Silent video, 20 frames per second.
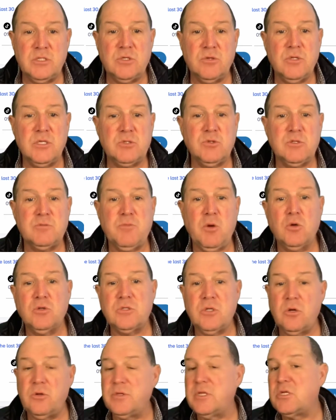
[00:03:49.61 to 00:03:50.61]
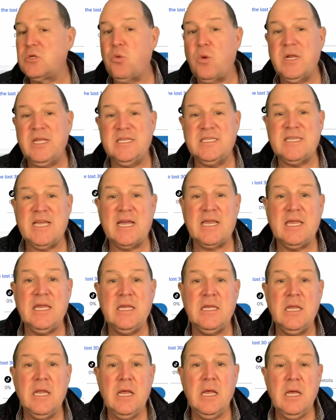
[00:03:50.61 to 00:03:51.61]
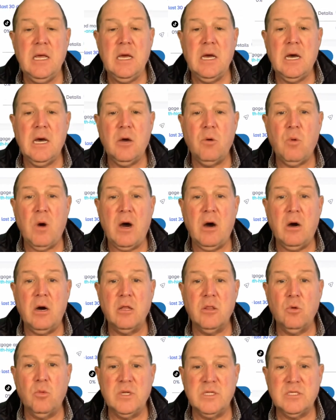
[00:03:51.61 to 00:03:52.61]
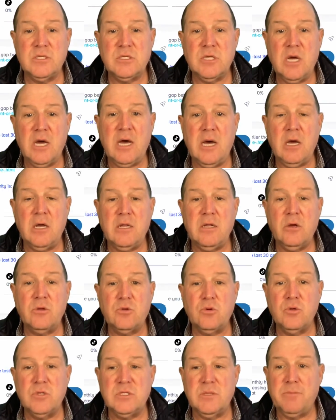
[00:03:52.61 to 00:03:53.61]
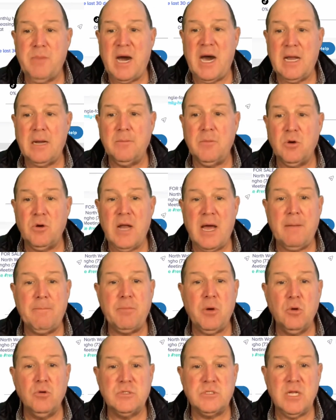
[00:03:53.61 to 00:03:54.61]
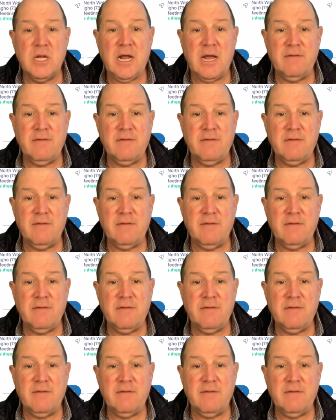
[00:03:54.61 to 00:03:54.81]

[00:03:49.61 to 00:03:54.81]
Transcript: So this was posted on the 22nd, while other ones towards the bottom are not posted.